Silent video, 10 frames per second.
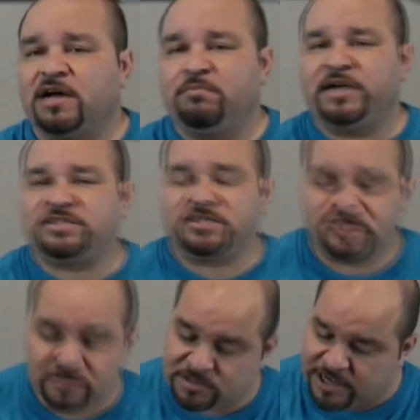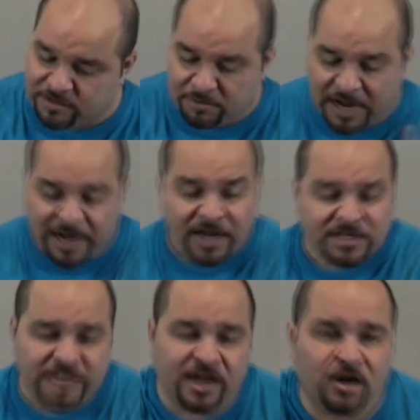God bless you. Say goodbye.
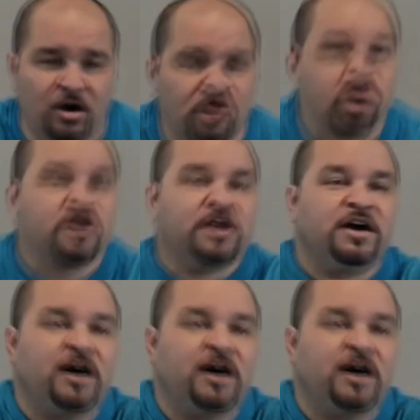Say hello.